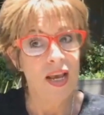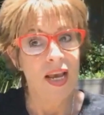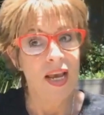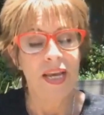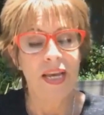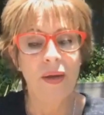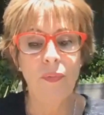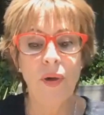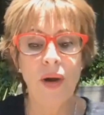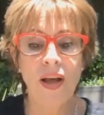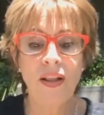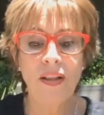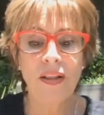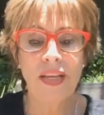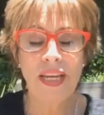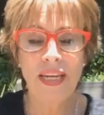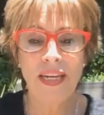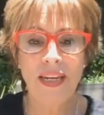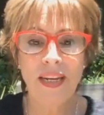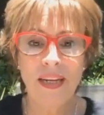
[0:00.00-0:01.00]
Well,
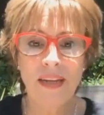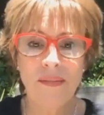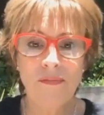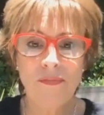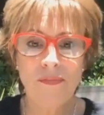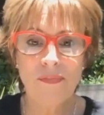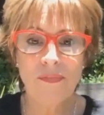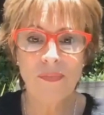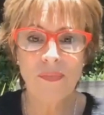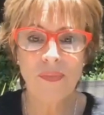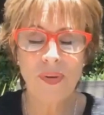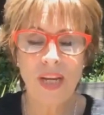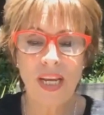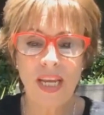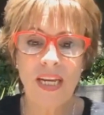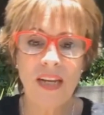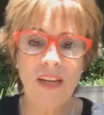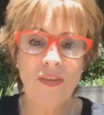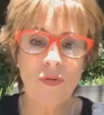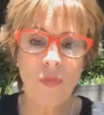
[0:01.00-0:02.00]
eating
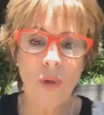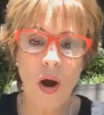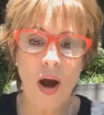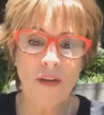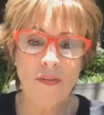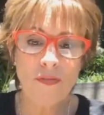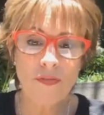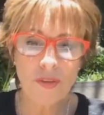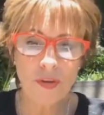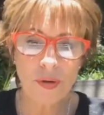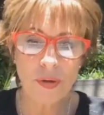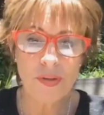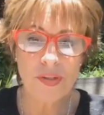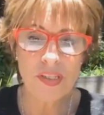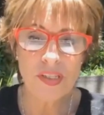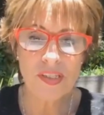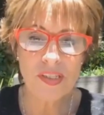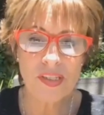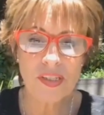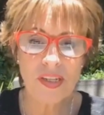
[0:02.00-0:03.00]
eating the wrong
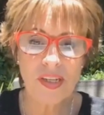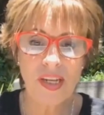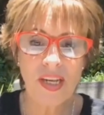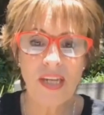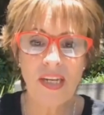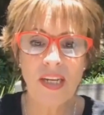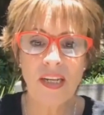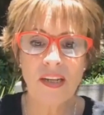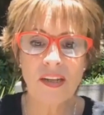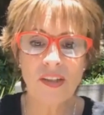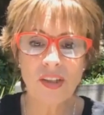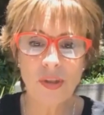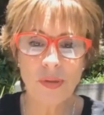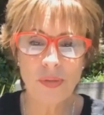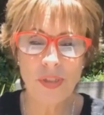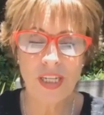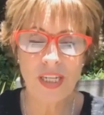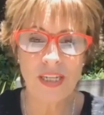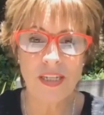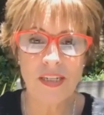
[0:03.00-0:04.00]
foods, eating
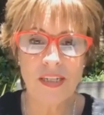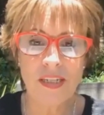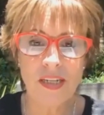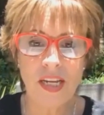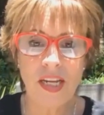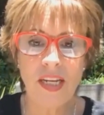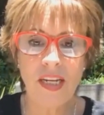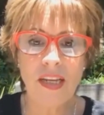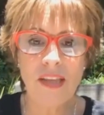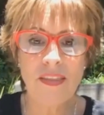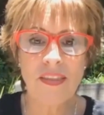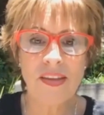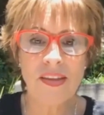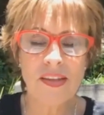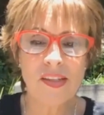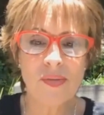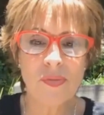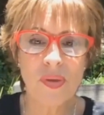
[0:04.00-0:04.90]
gluten, eating things with